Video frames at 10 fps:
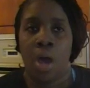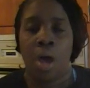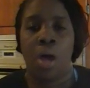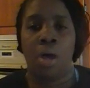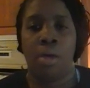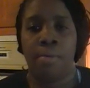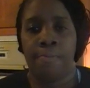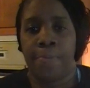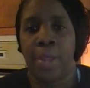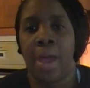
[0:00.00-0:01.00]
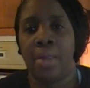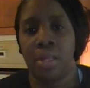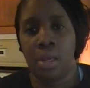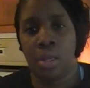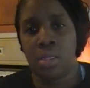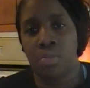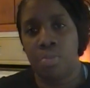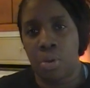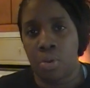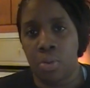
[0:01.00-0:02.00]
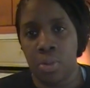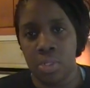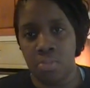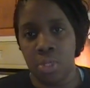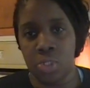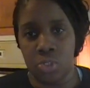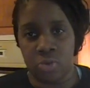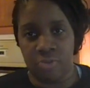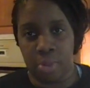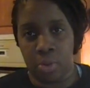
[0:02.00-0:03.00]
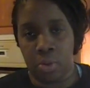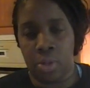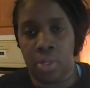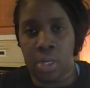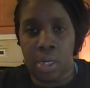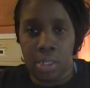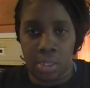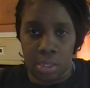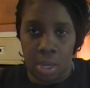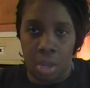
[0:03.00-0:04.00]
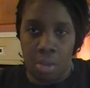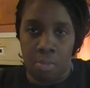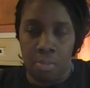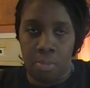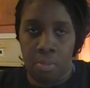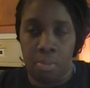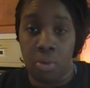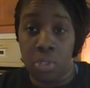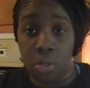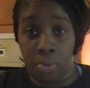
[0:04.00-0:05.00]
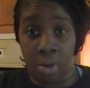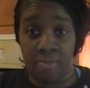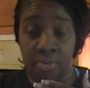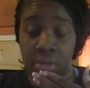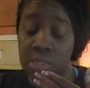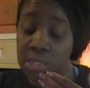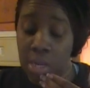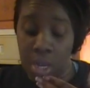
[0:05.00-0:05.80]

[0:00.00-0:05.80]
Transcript: I think it's both. It's a mixture of both. It is personal preference.